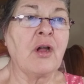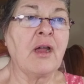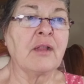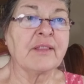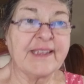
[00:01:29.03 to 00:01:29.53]

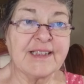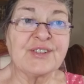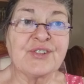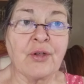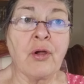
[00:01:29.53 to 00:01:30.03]
links
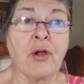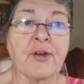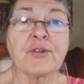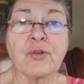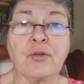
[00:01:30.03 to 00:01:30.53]
to
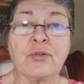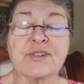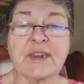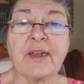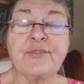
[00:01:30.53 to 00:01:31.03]
articles,
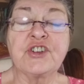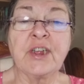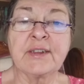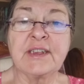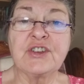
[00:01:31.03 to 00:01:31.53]
and I've
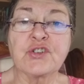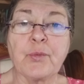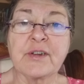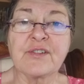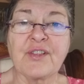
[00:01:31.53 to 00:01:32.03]
checked each
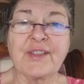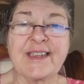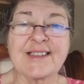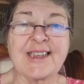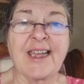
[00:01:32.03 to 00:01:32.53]
one of the
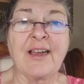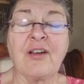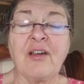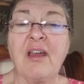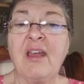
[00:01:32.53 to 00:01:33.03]
links
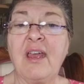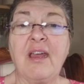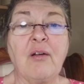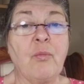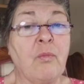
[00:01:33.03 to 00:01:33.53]
out.
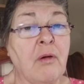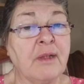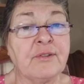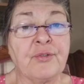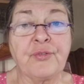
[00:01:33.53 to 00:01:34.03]

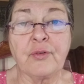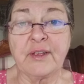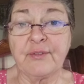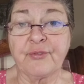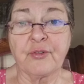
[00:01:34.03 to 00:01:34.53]
Wonderful
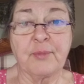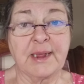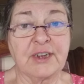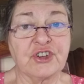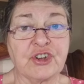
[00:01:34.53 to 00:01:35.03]

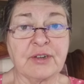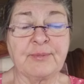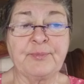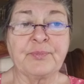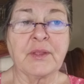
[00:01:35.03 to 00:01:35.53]
information.
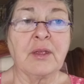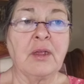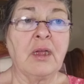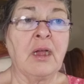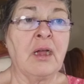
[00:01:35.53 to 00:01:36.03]

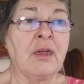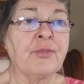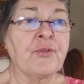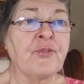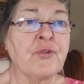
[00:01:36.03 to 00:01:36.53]

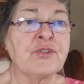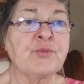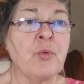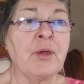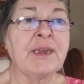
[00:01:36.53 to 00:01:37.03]
The first
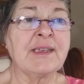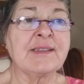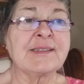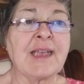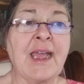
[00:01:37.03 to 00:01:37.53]
one
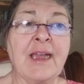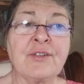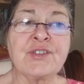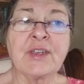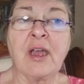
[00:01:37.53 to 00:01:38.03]
is how
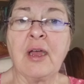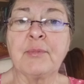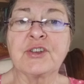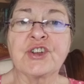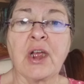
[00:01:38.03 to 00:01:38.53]
to calm
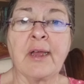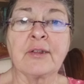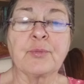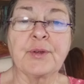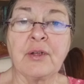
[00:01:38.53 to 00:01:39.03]
a
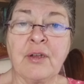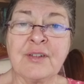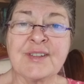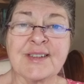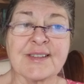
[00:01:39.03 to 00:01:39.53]
child with
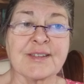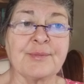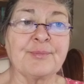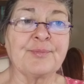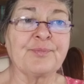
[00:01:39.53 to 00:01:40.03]
autism.